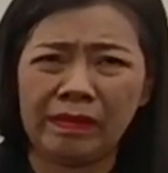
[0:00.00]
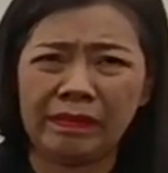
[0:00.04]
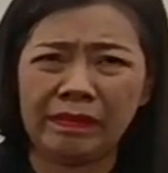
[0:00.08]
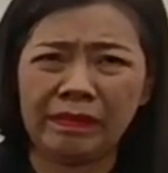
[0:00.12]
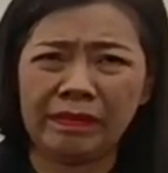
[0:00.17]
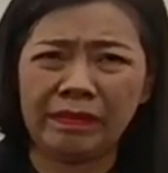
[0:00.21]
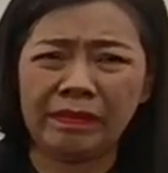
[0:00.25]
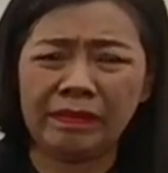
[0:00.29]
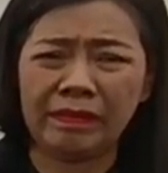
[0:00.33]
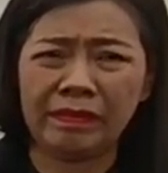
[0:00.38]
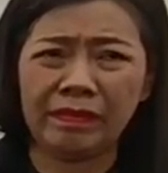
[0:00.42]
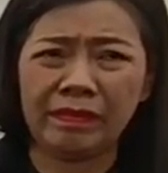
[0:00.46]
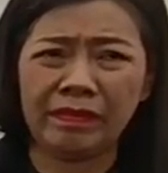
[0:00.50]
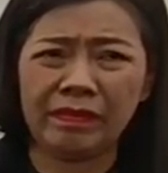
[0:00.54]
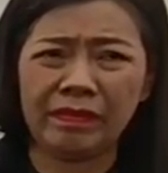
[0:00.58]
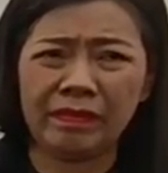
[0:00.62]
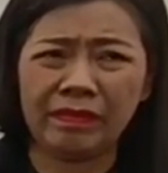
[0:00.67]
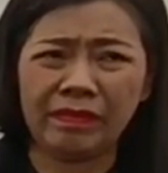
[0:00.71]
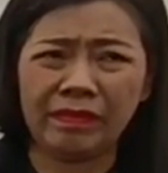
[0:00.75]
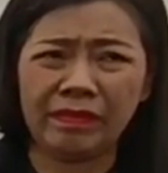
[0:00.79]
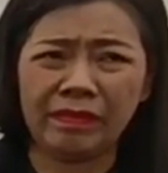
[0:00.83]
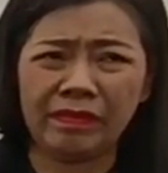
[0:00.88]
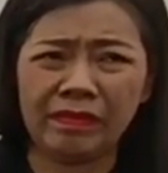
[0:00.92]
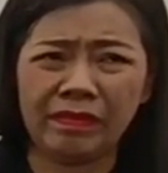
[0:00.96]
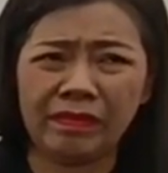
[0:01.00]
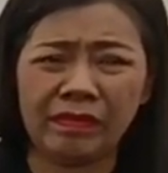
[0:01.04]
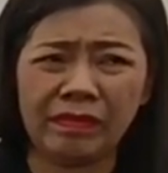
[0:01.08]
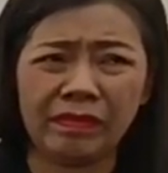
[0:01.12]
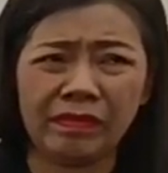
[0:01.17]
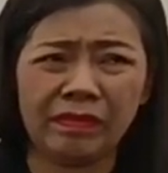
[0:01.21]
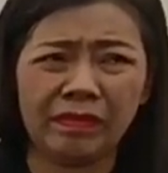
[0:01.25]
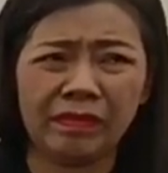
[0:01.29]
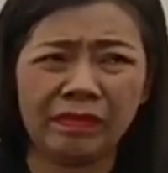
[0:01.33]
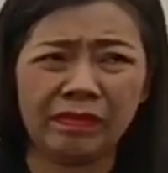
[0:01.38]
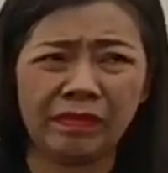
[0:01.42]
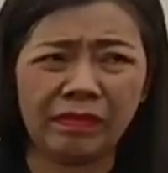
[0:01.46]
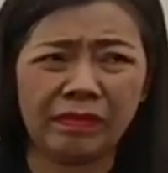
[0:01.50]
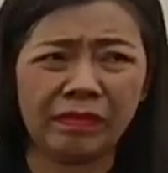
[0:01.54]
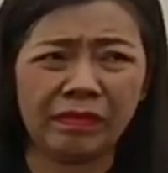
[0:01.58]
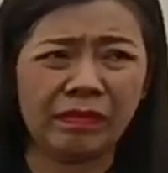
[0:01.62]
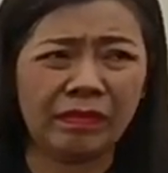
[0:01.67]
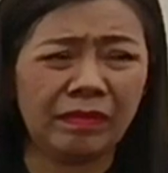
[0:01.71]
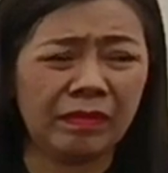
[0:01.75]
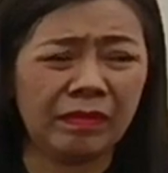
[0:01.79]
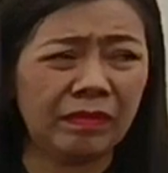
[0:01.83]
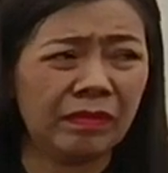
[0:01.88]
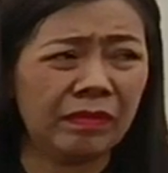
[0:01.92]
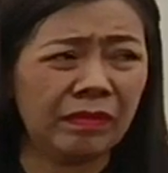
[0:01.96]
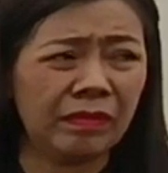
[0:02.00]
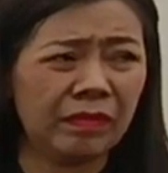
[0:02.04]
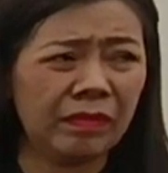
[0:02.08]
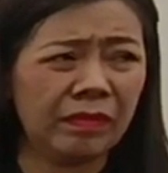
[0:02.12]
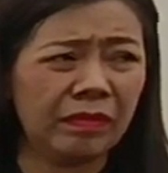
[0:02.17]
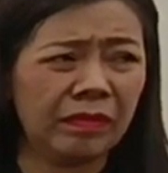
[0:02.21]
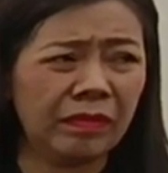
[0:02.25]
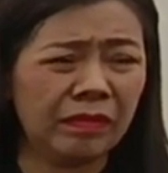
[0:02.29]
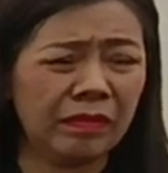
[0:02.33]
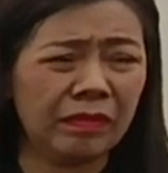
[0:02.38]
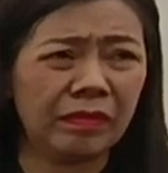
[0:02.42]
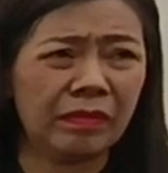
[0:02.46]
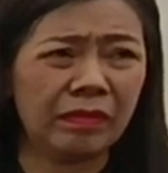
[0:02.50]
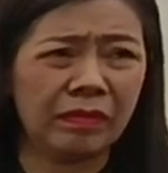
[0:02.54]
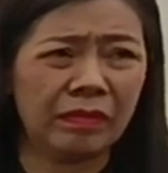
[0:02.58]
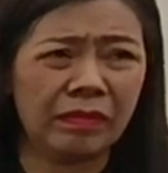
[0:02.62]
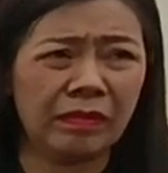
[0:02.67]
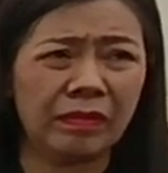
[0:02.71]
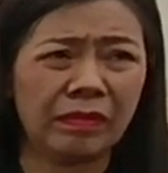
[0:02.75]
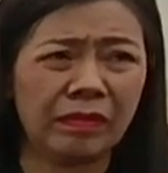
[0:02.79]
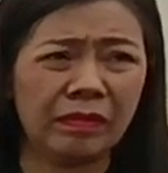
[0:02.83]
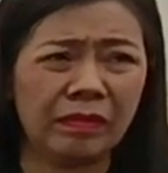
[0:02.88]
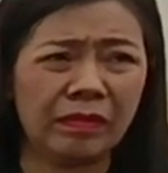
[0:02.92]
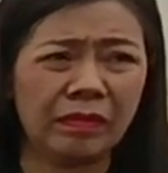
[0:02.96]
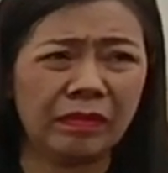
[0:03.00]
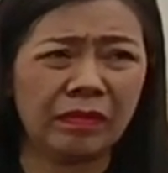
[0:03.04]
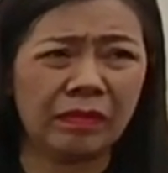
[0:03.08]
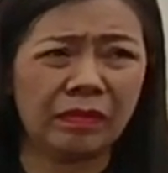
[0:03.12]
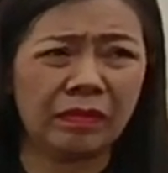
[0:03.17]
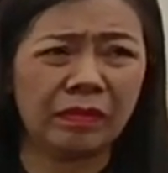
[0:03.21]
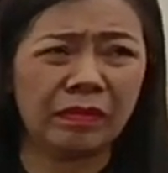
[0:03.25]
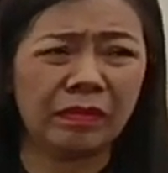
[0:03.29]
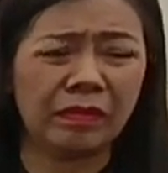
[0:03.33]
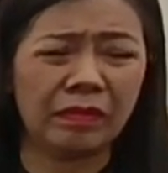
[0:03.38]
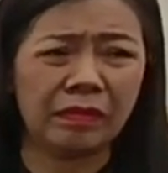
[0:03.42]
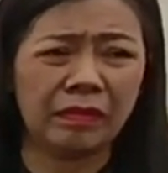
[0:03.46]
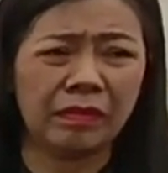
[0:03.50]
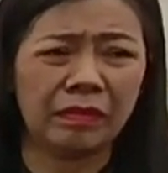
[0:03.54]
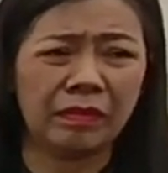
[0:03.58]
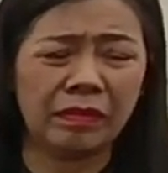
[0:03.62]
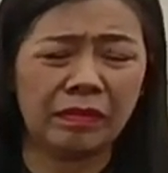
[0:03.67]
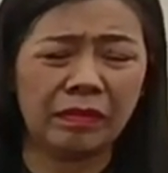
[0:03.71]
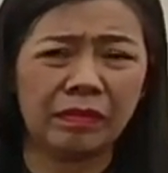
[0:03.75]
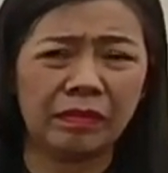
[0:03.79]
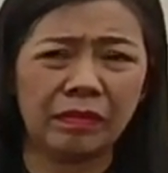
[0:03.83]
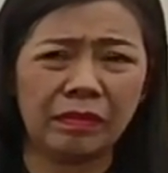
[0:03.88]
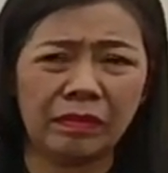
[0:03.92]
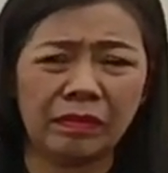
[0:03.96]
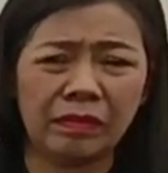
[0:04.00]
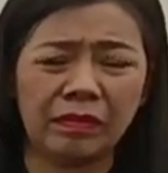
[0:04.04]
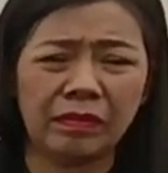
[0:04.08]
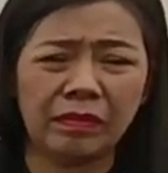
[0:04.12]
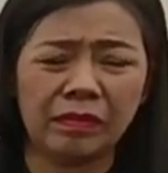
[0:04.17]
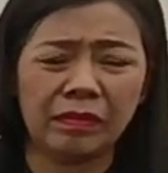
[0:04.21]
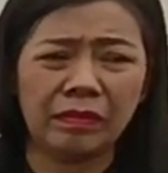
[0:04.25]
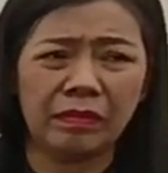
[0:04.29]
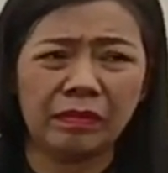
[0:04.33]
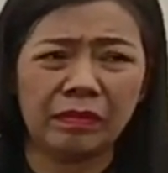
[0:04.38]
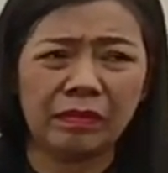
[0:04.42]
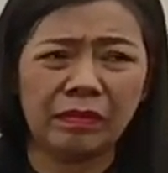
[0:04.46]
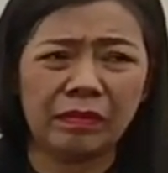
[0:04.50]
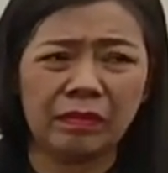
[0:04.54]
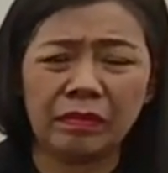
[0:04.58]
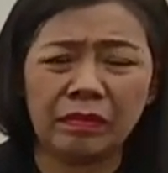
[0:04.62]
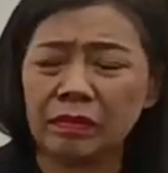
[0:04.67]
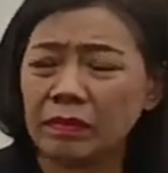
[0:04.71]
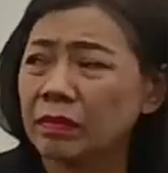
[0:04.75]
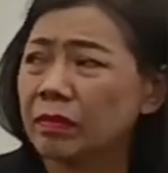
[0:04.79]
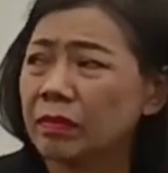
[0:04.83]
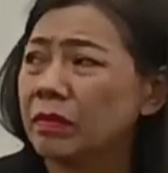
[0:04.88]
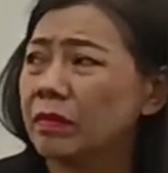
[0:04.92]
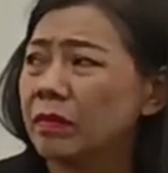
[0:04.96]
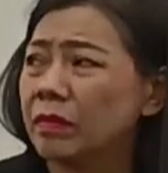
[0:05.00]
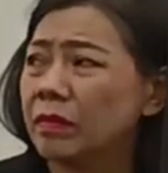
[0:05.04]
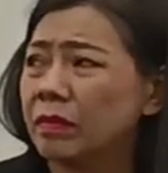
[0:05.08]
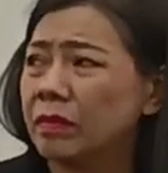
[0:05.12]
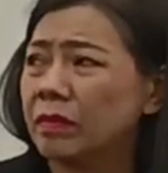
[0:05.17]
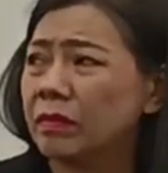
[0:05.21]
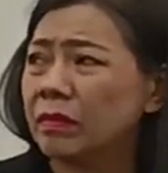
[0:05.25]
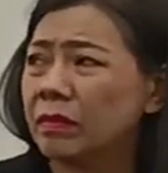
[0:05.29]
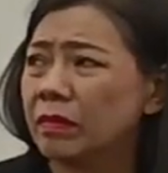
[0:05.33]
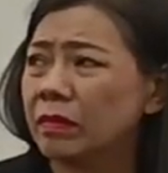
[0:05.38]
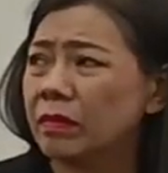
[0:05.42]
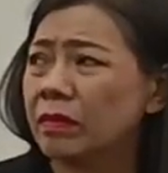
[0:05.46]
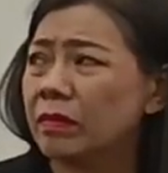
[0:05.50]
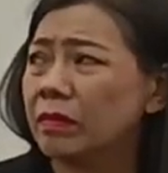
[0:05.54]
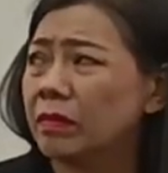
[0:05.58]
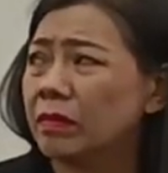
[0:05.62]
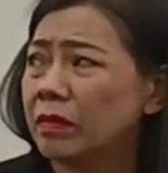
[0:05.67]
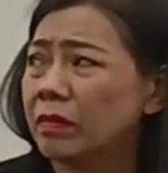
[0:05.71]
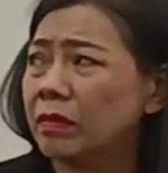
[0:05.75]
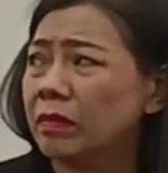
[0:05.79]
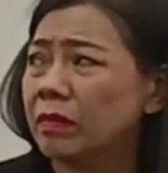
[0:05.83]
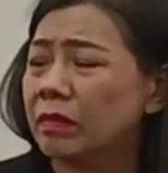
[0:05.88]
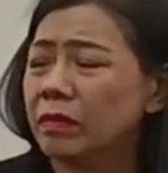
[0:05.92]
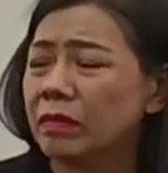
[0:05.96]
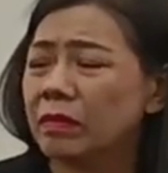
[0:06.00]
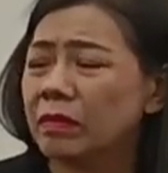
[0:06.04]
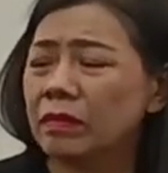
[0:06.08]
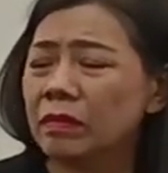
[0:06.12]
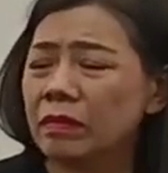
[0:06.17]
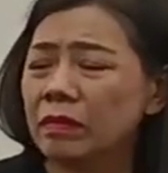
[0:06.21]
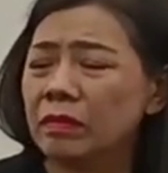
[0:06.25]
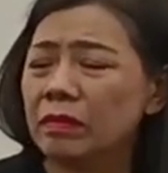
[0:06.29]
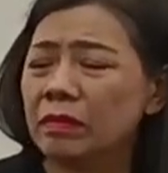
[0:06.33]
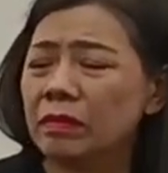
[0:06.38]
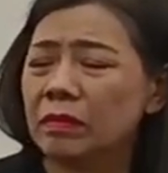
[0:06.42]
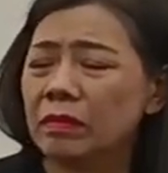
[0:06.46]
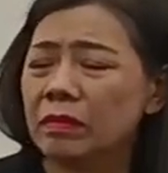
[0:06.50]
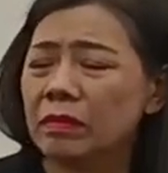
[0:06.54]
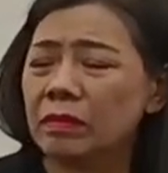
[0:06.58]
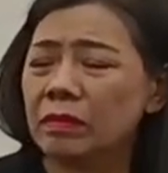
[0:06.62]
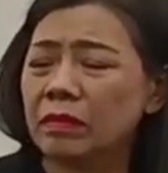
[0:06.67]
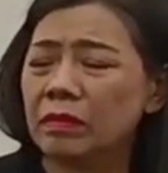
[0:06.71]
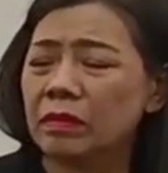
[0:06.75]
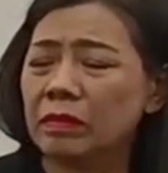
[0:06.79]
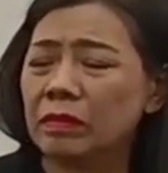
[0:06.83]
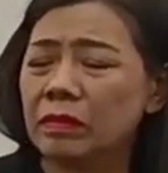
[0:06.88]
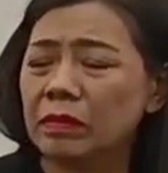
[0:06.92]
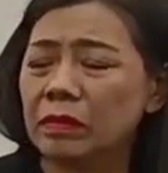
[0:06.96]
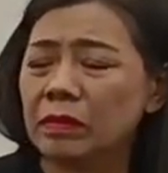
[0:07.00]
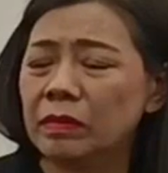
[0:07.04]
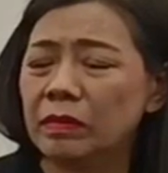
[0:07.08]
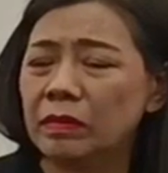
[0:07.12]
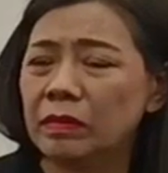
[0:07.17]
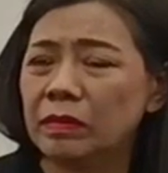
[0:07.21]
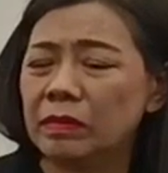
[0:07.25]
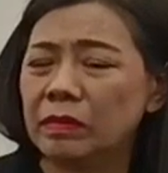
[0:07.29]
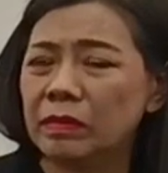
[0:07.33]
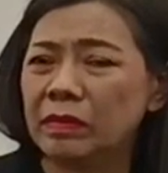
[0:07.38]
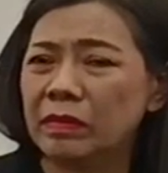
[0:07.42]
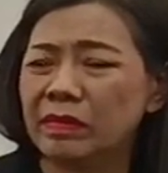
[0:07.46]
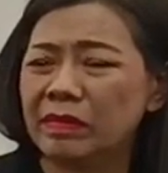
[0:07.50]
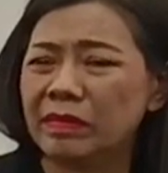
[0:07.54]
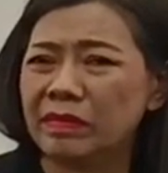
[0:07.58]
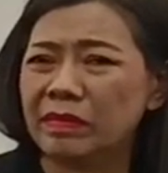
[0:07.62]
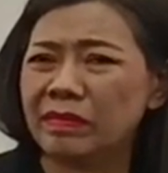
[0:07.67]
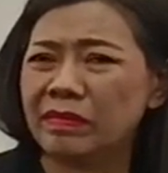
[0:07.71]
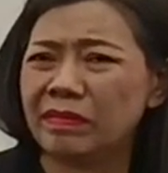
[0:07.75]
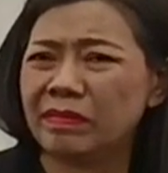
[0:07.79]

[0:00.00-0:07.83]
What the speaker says: [no speech]